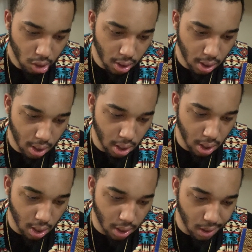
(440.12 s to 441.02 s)

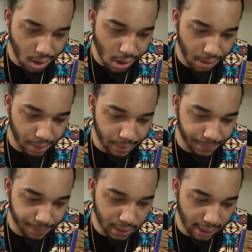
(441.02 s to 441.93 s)

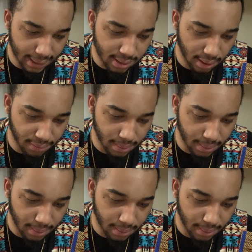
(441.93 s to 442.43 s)
I can start